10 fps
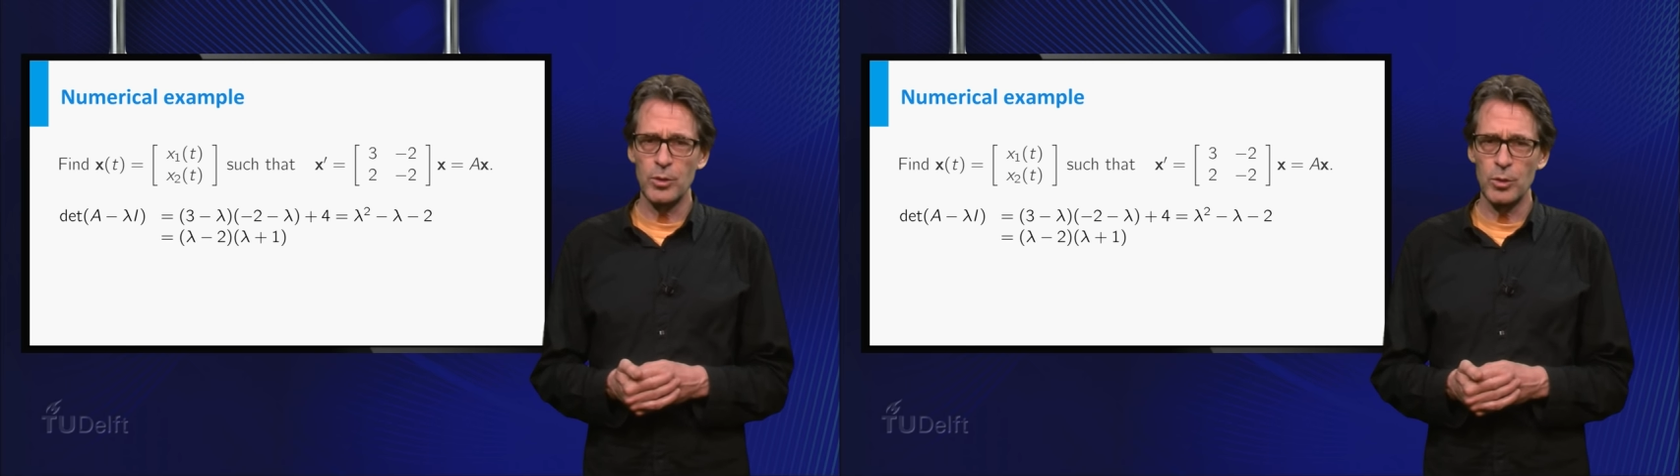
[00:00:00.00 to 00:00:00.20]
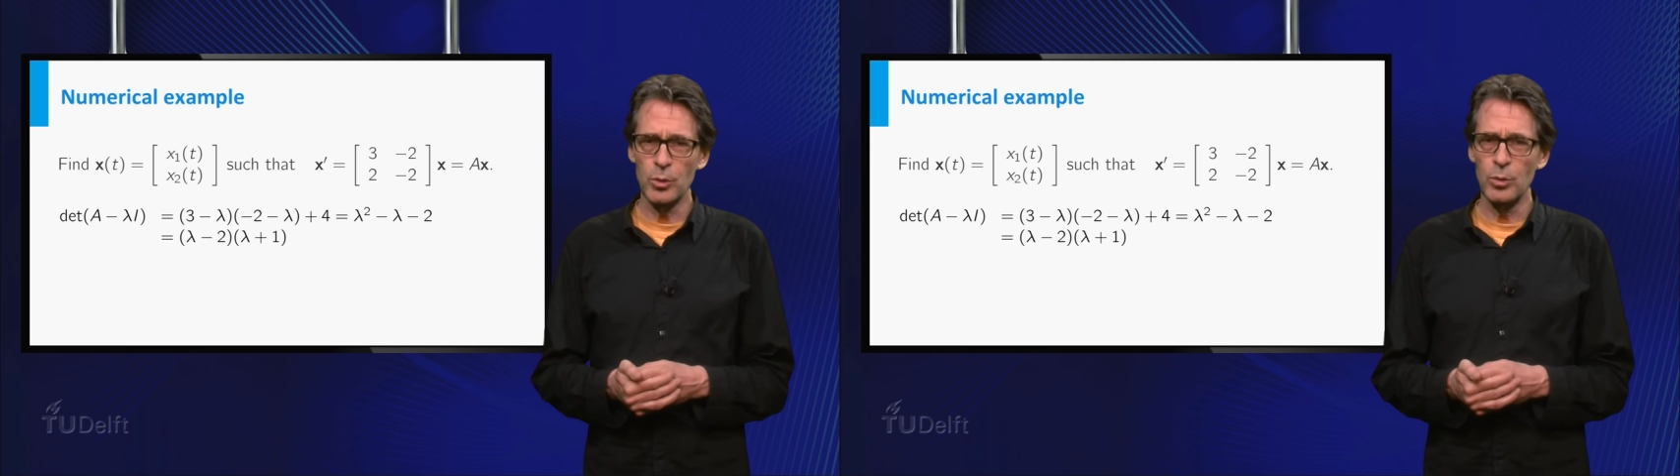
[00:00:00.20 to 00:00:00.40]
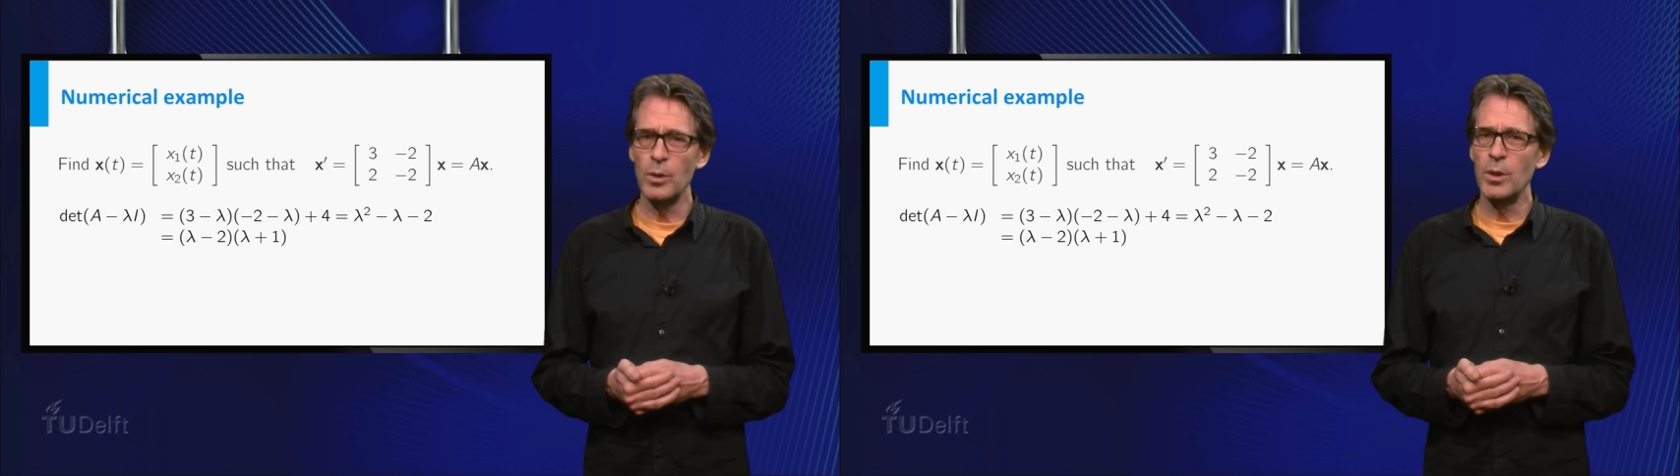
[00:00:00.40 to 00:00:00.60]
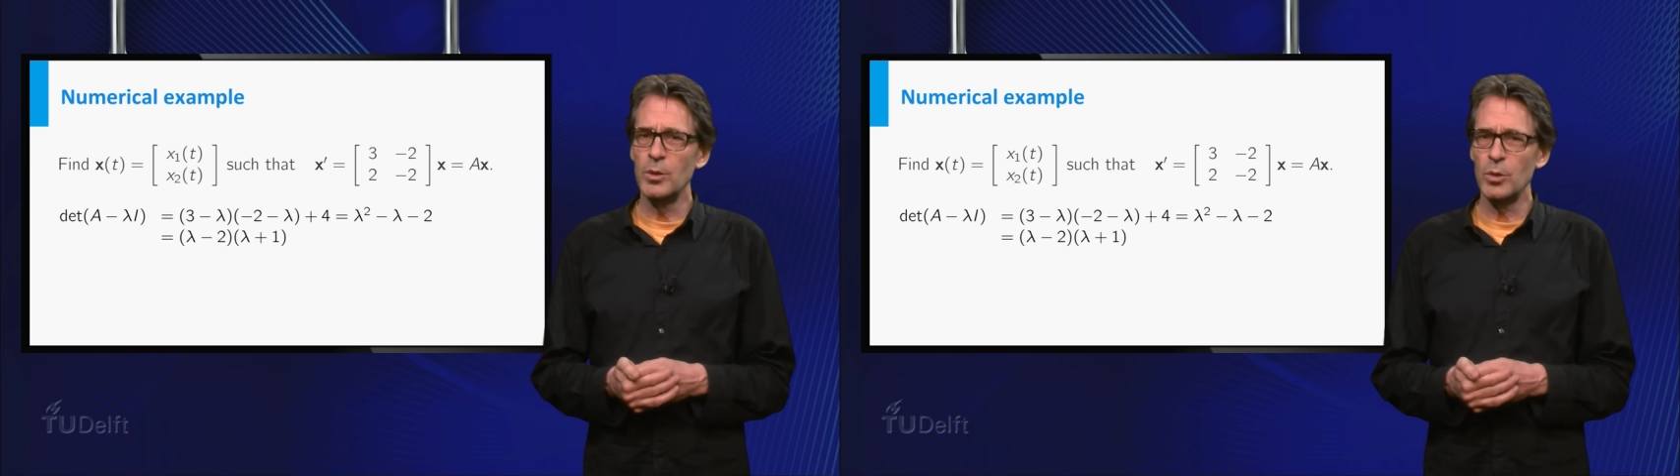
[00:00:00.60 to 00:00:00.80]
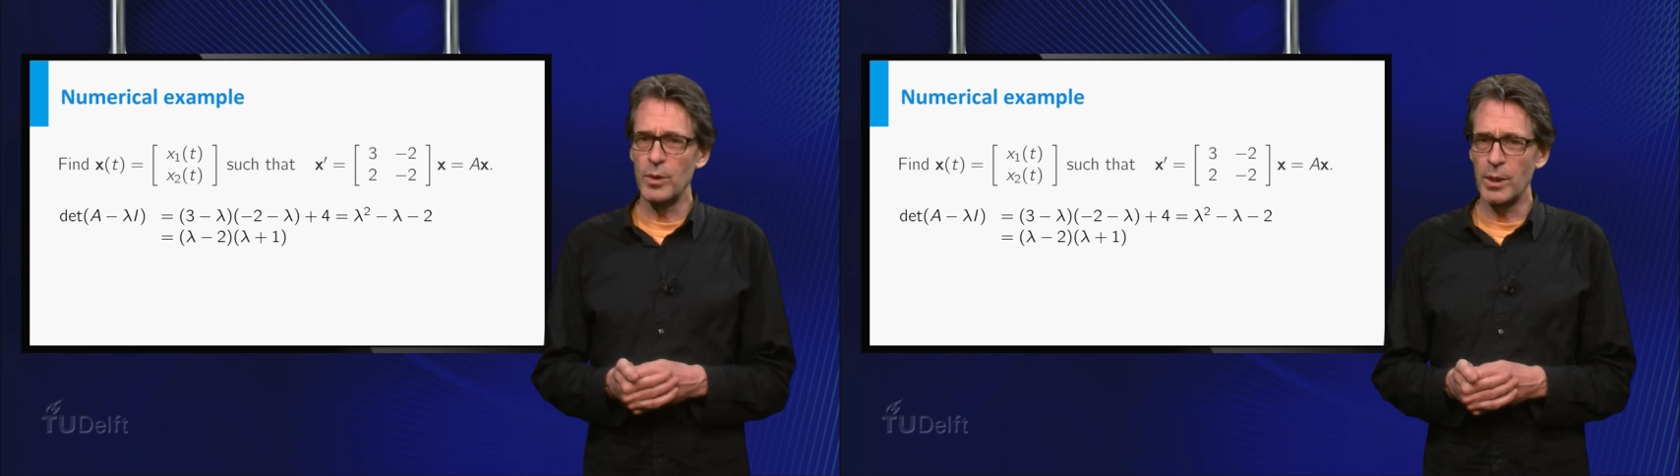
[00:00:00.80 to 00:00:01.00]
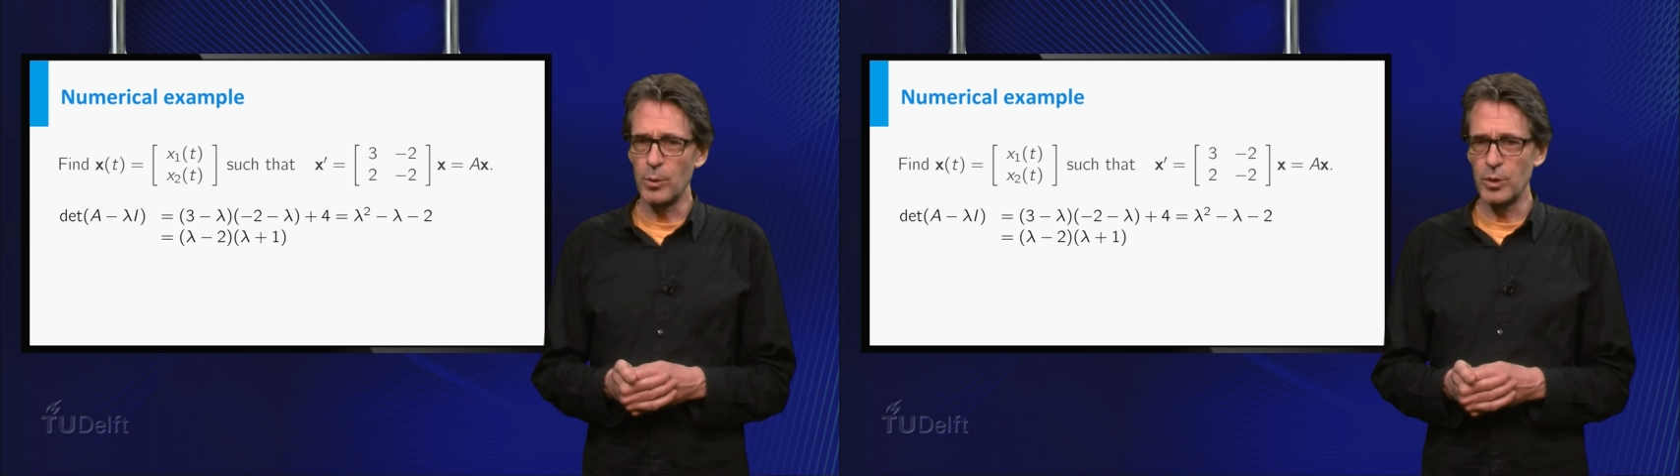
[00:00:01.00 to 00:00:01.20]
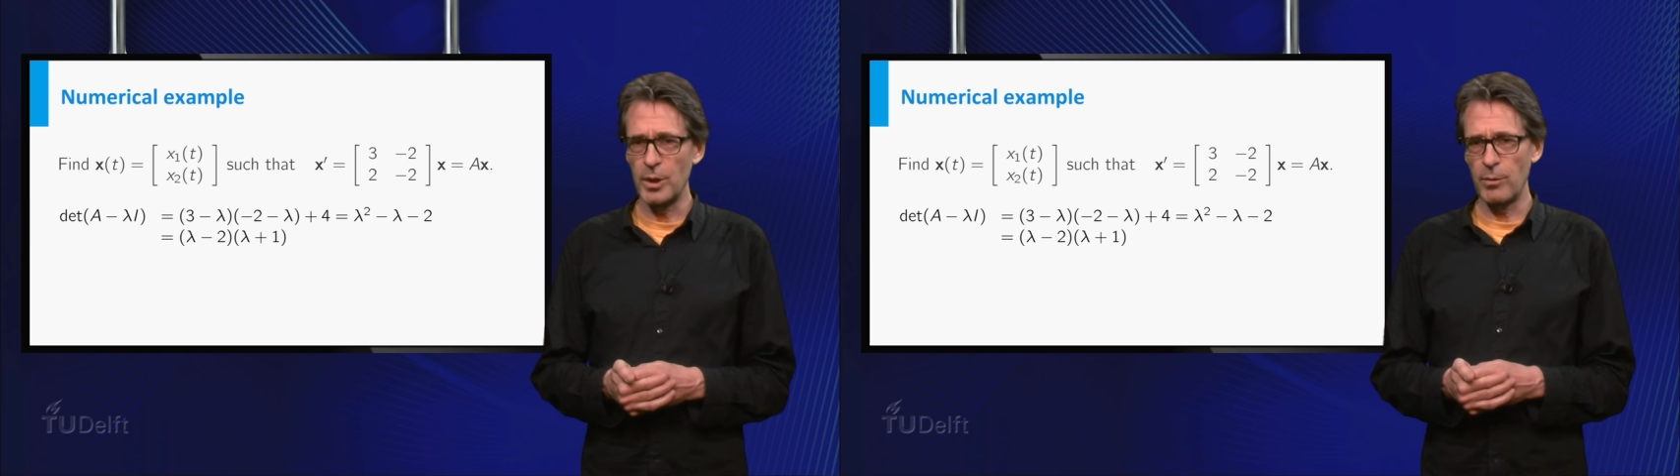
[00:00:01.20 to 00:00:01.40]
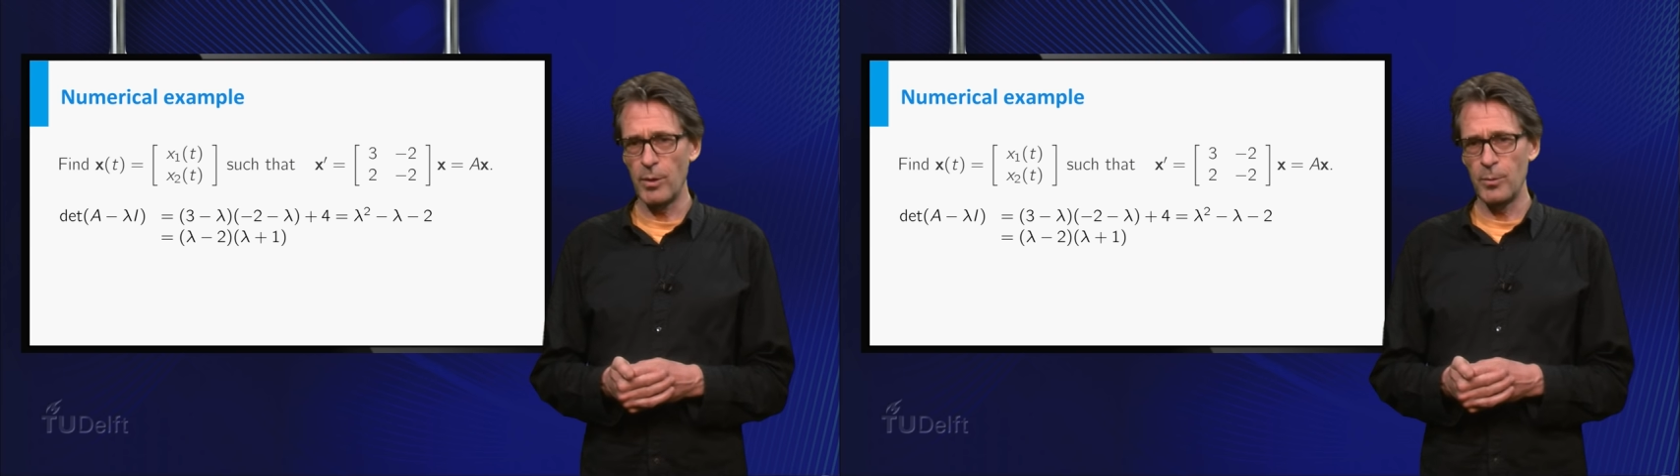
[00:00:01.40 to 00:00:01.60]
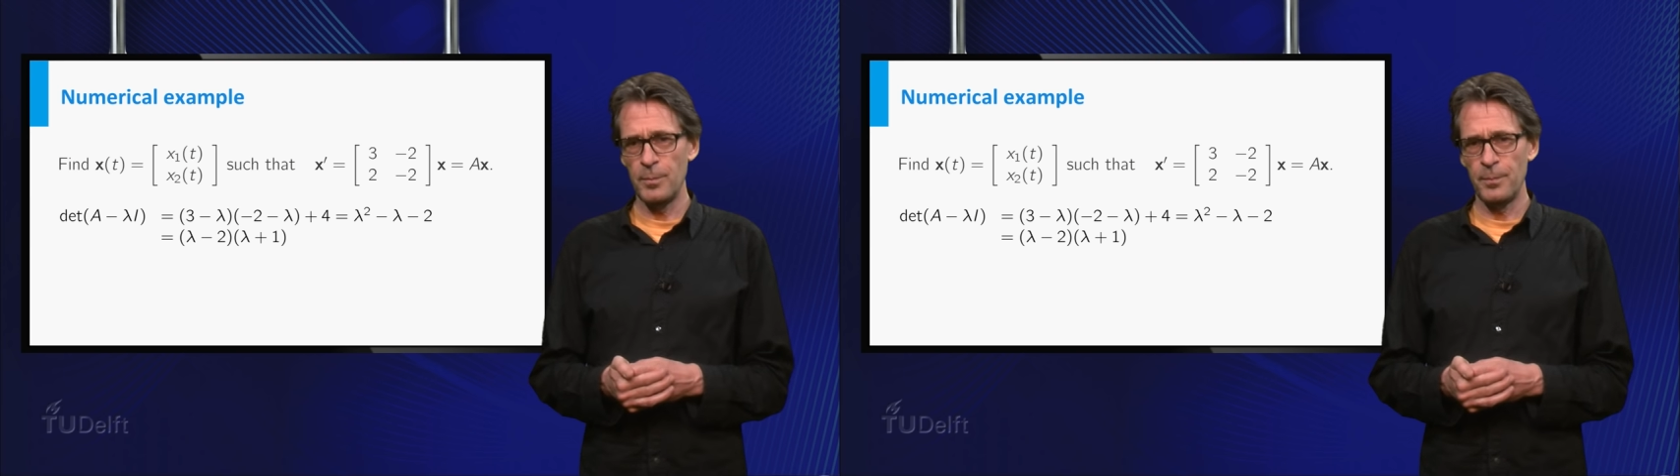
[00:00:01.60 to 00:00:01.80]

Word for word: two should equal zero.